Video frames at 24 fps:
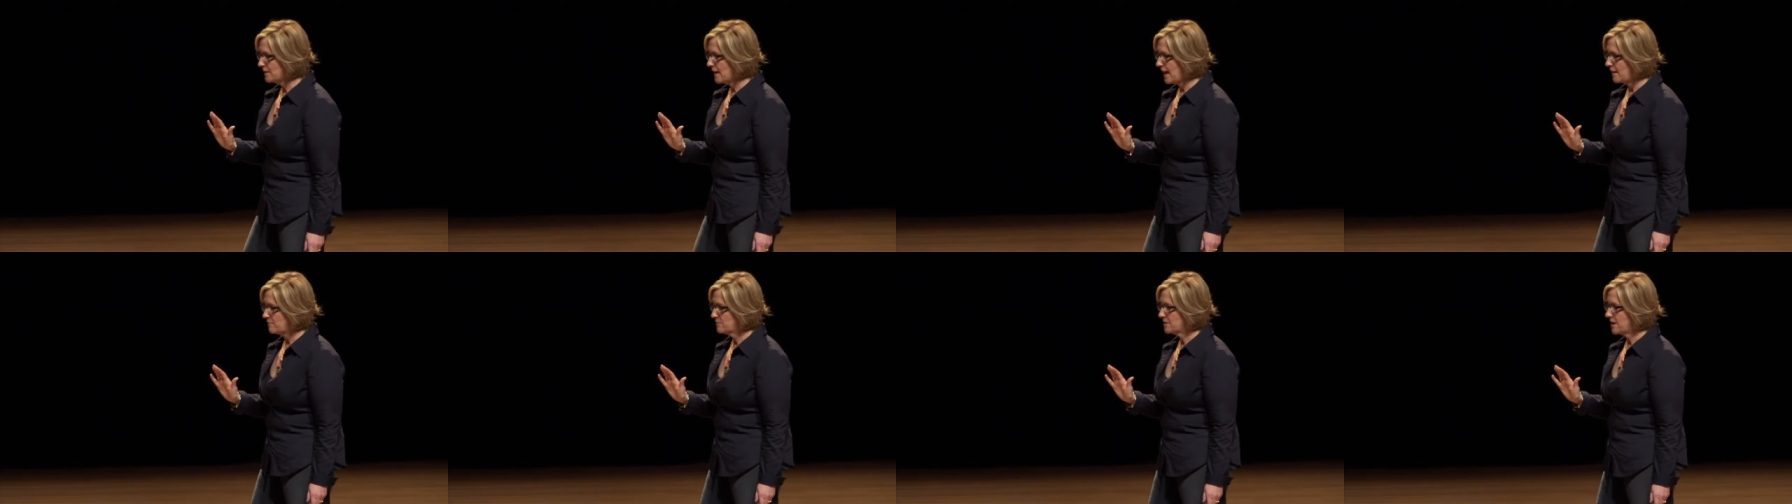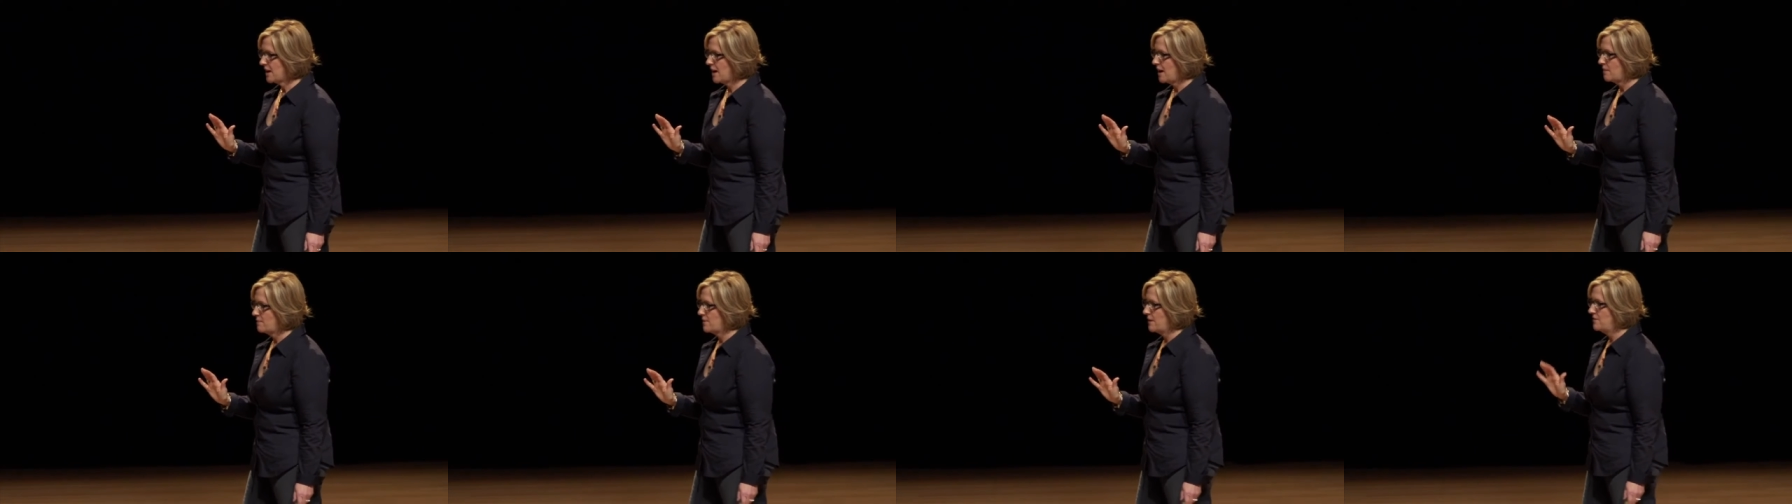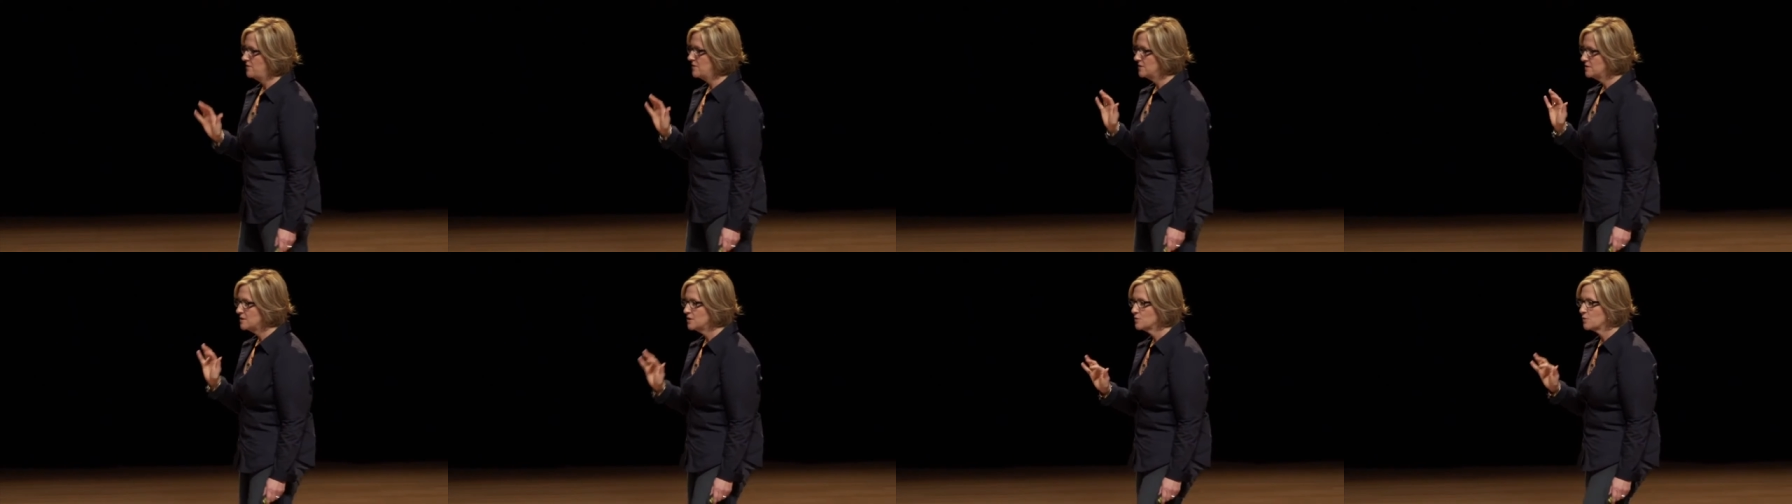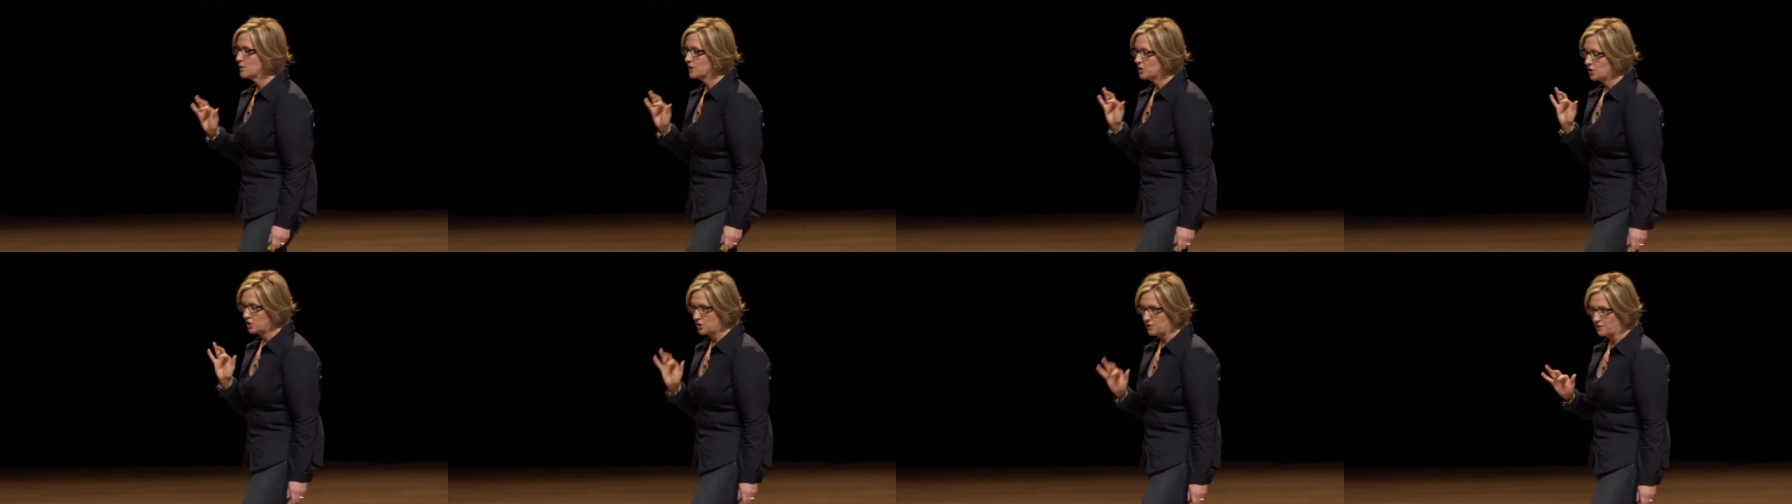laptop, and this is
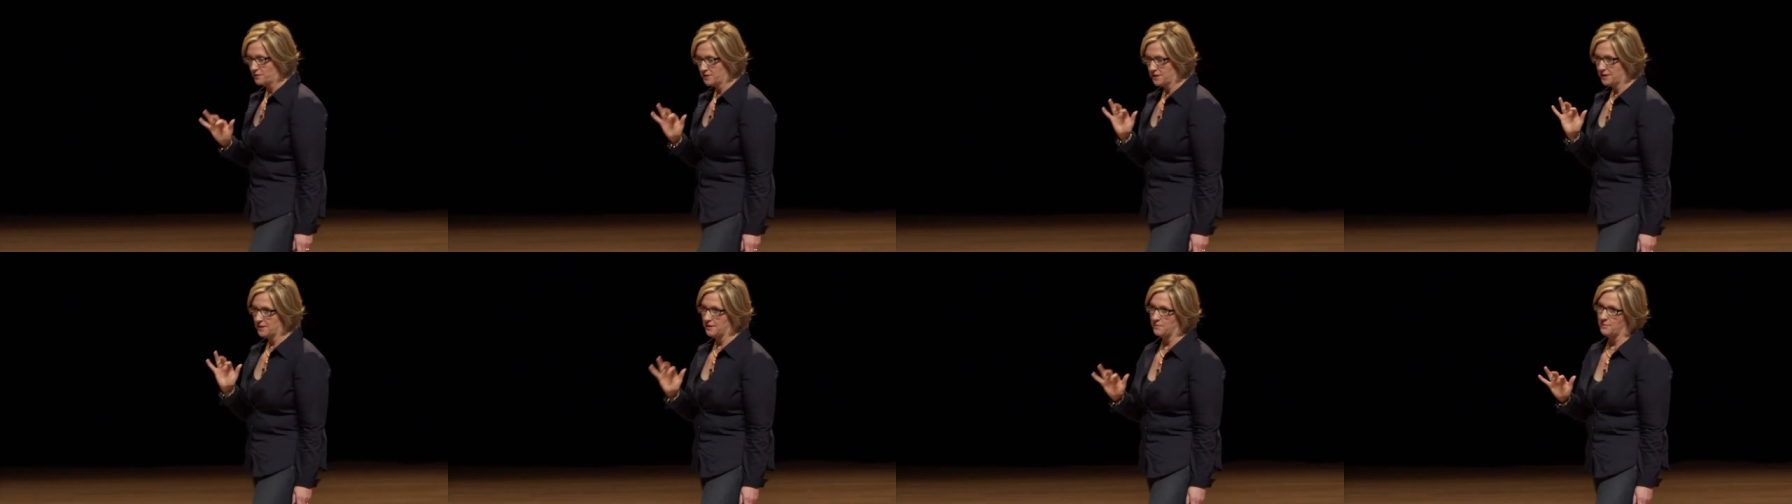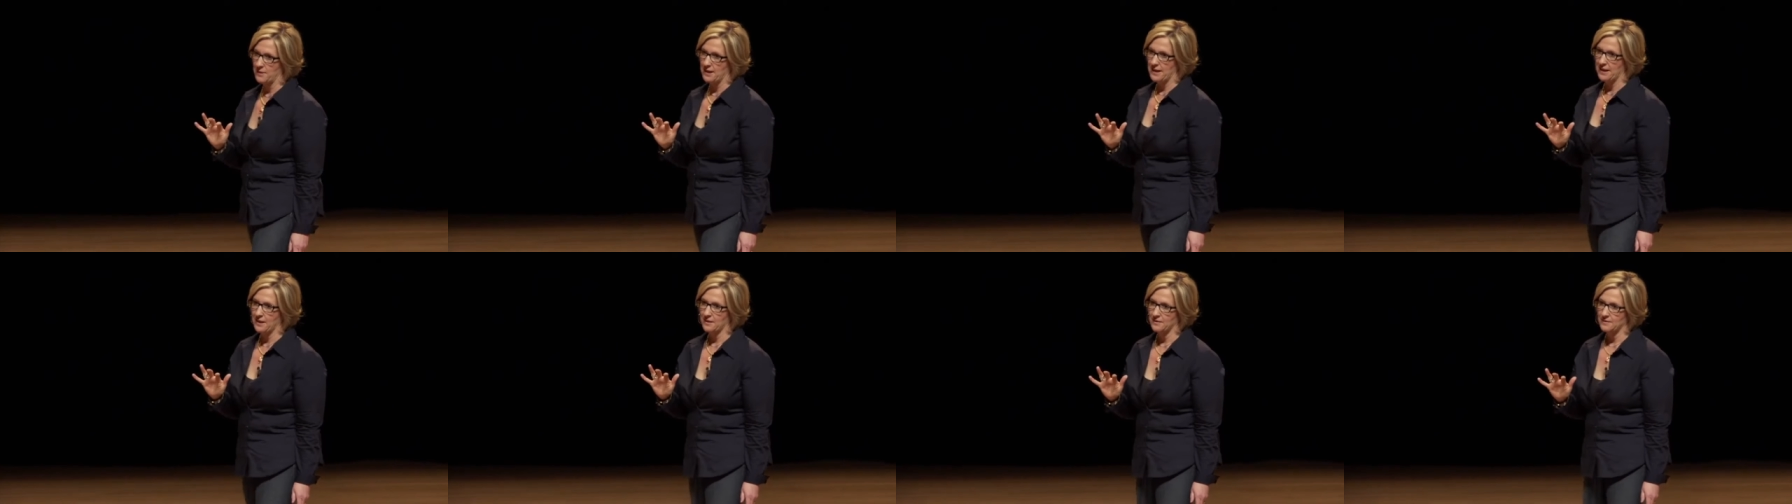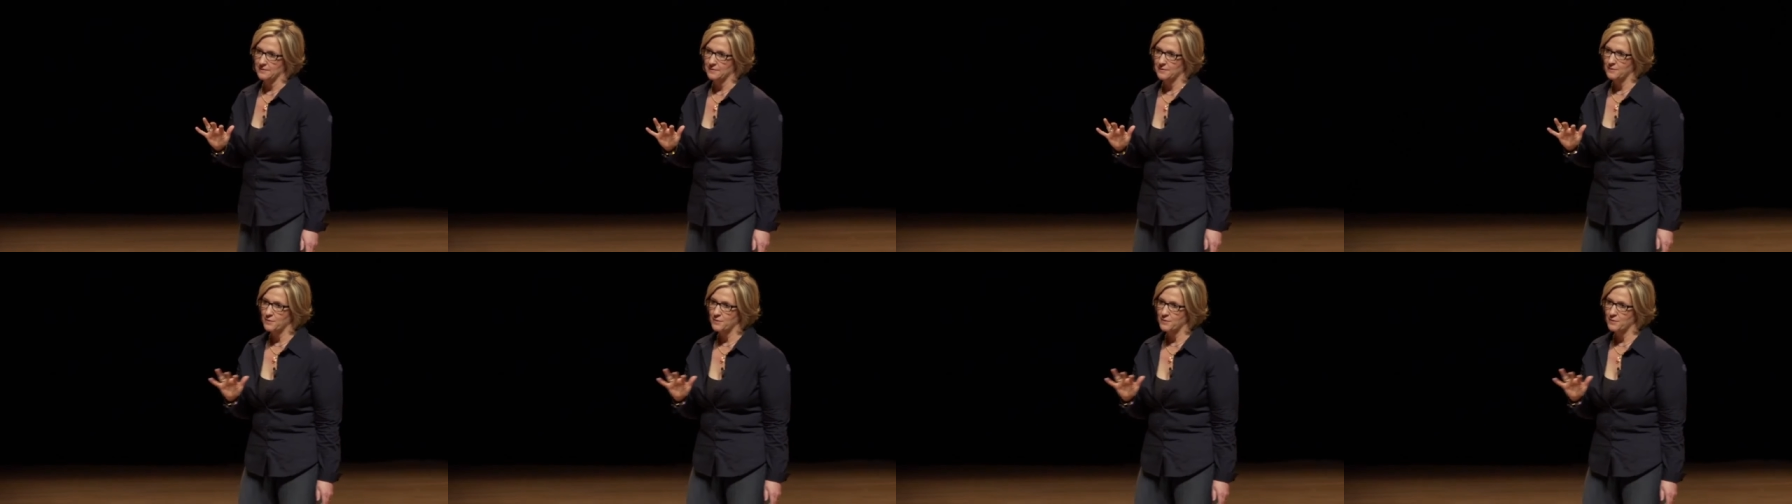what shifted in me